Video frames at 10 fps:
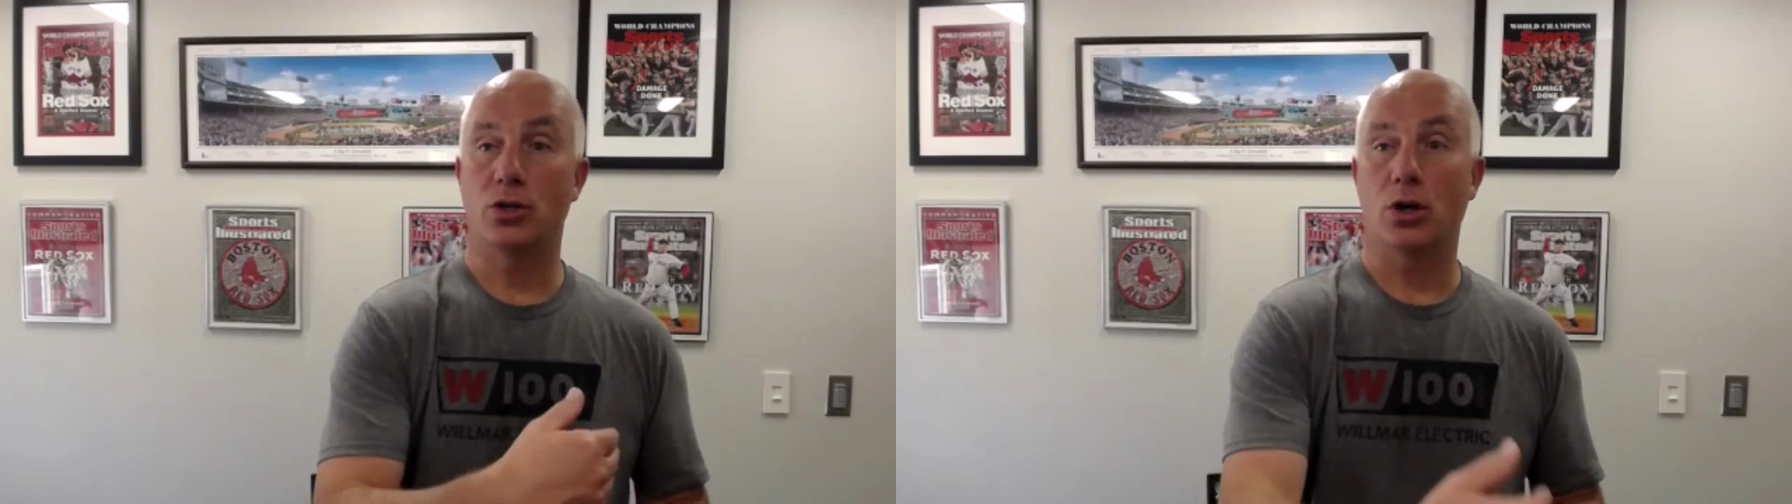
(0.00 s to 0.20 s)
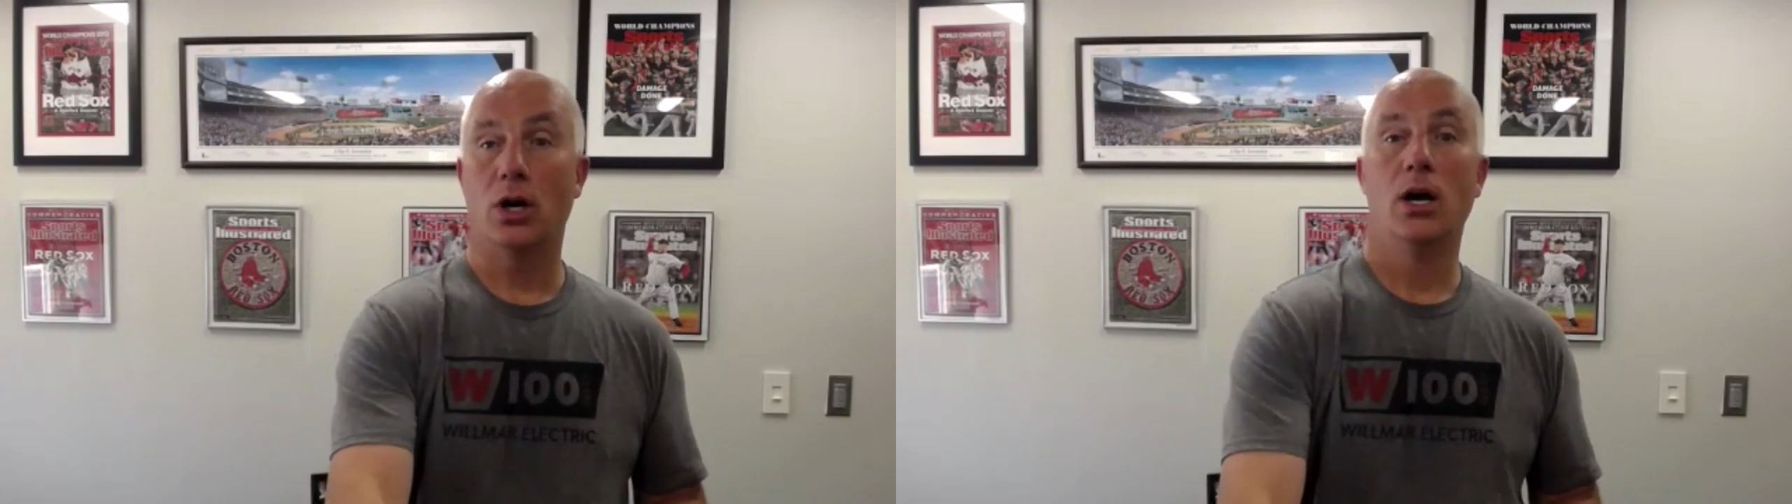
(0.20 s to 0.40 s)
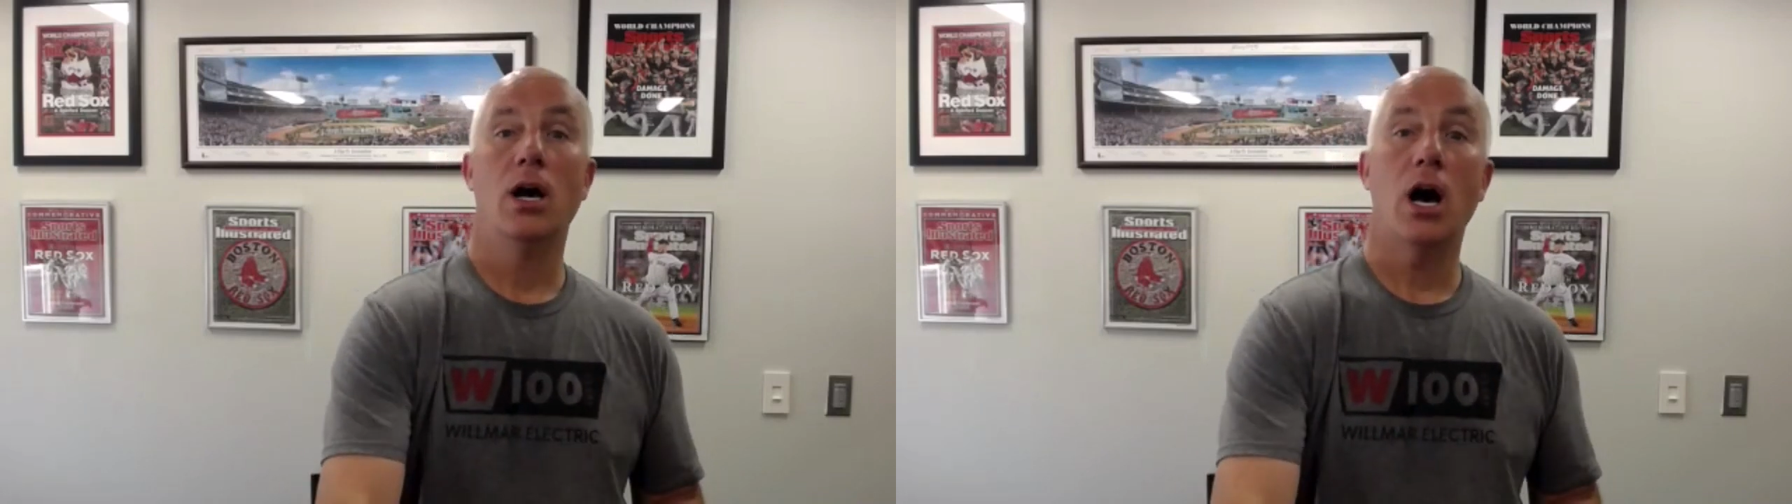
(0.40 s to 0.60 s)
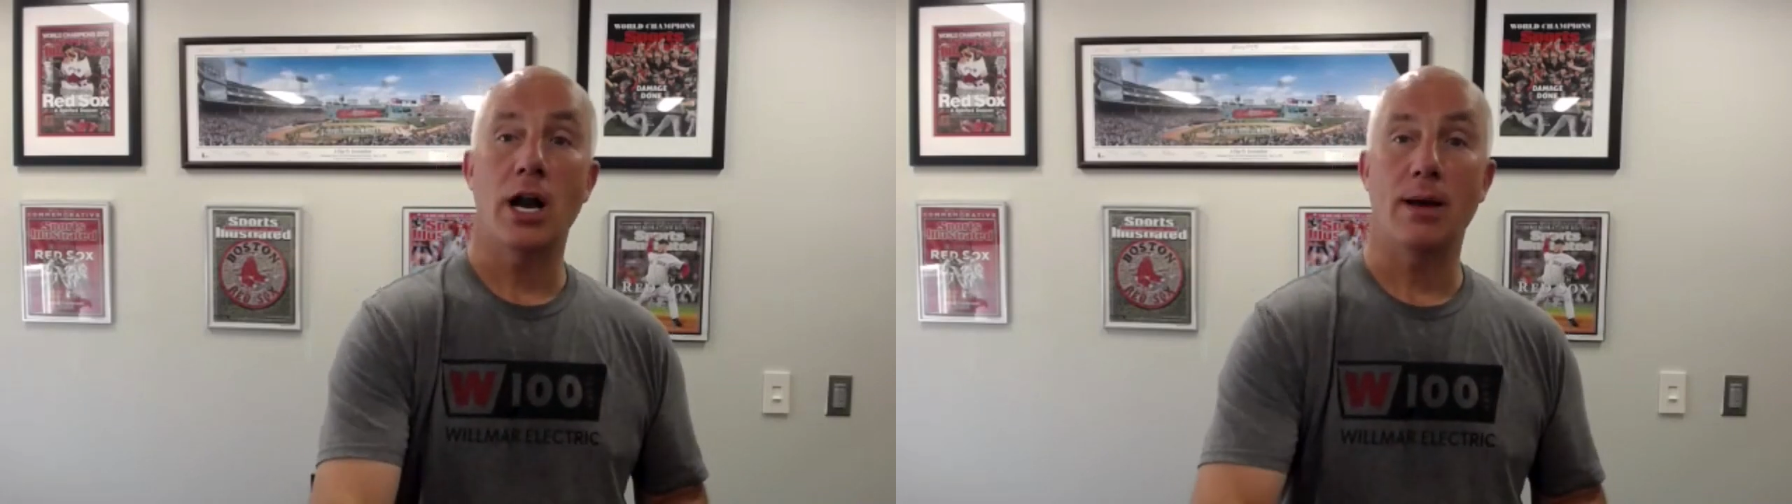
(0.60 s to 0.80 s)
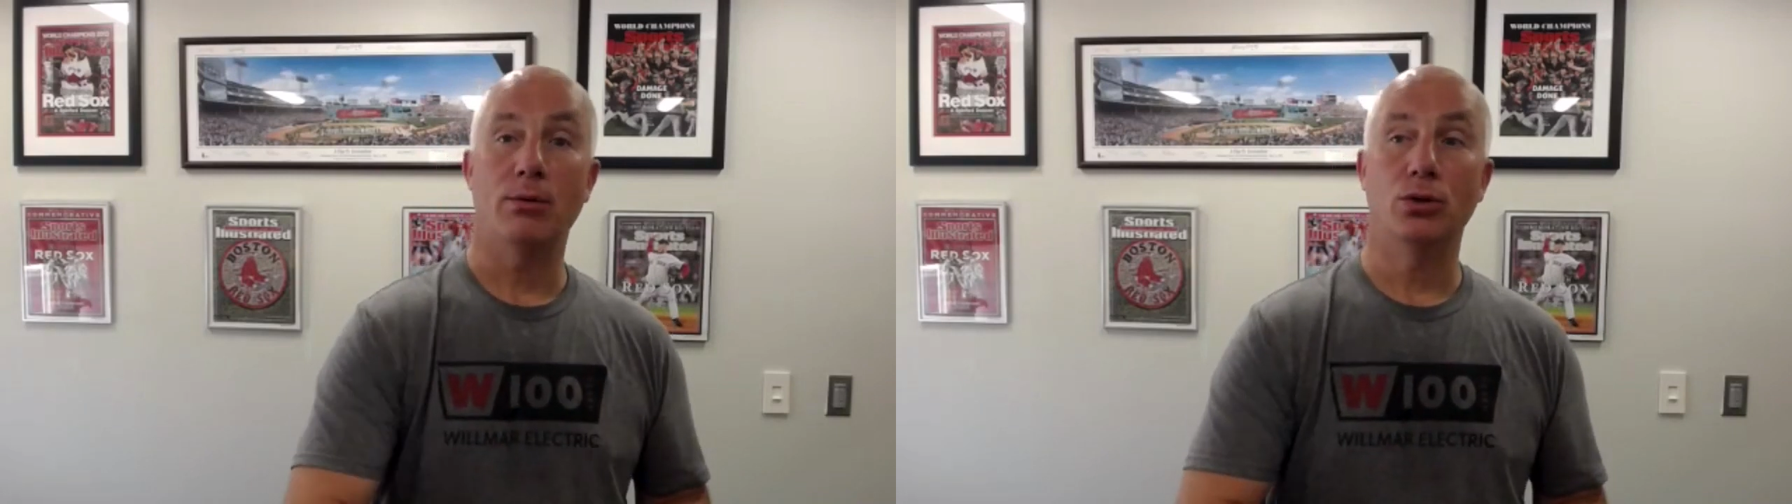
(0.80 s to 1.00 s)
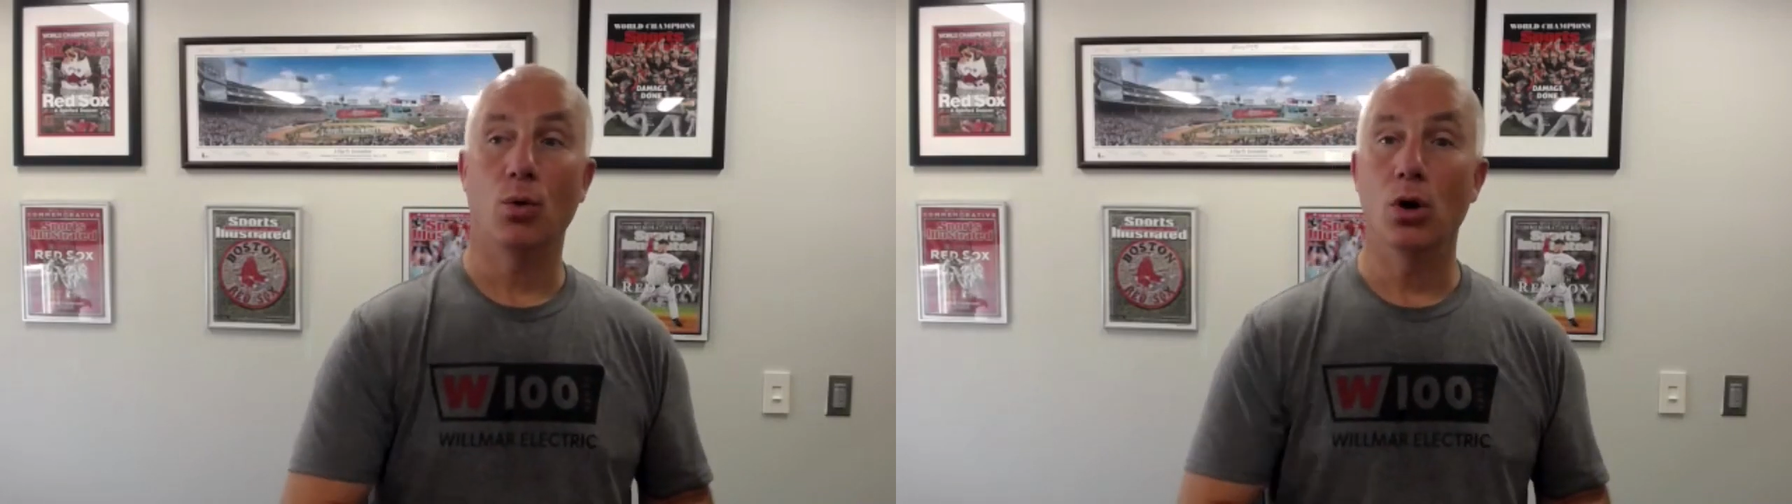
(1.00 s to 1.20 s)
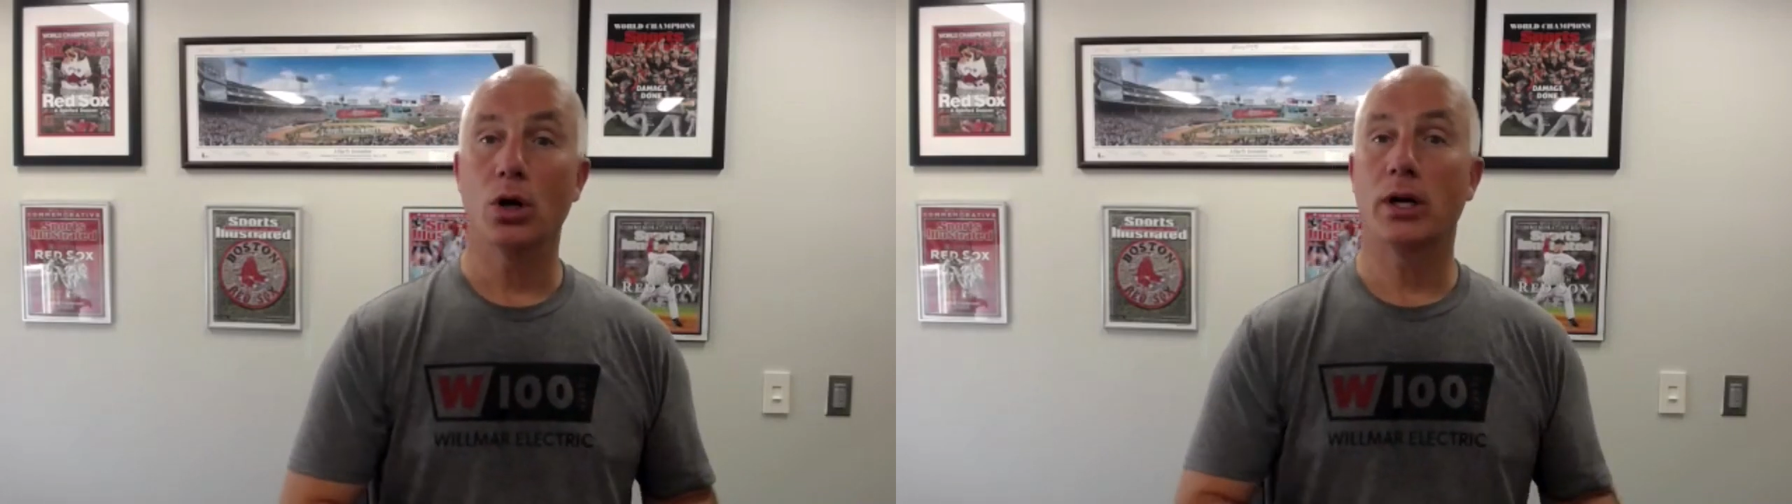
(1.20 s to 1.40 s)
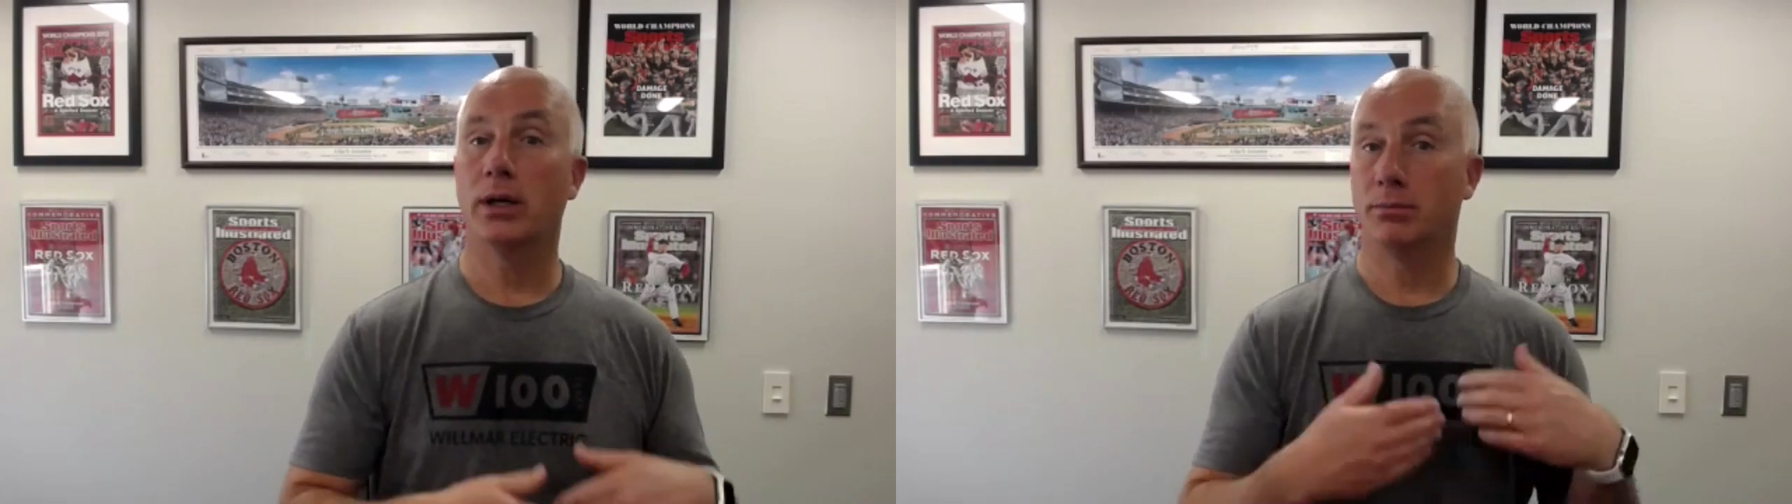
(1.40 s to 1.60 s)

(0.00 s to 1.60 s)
you're unable to work,